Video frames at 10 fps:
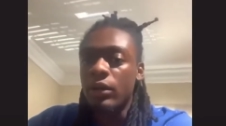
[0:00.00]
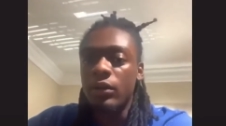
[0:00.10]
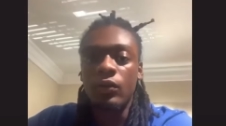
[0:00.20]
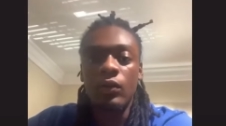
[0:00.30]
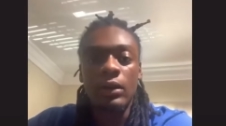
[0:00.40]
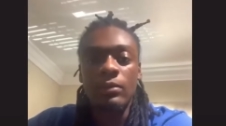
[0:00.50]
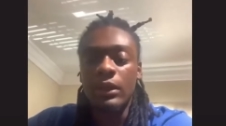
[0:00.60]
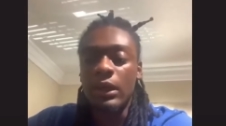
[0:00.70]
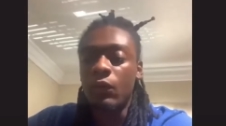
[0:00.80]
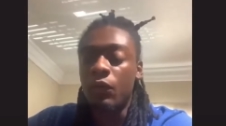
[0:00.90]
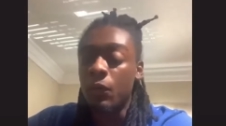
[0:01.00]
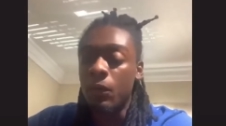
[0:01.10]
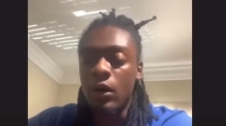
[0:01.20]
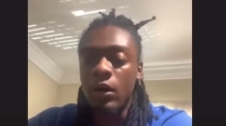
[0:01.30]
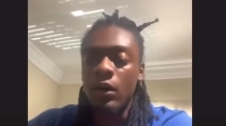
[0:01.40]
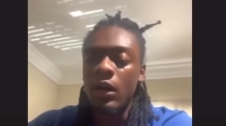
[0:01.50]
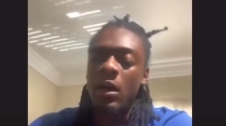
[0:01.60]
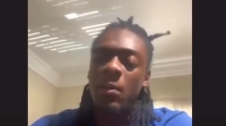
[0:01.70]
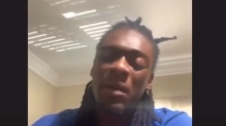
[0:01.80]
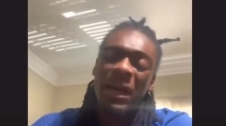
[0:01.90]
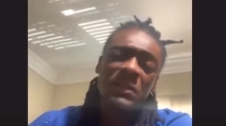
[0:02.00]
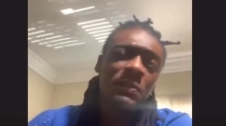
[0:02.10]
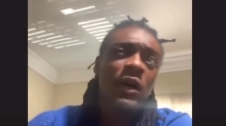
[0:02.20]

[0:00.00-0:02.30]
You know what I'm saying? With football, basketball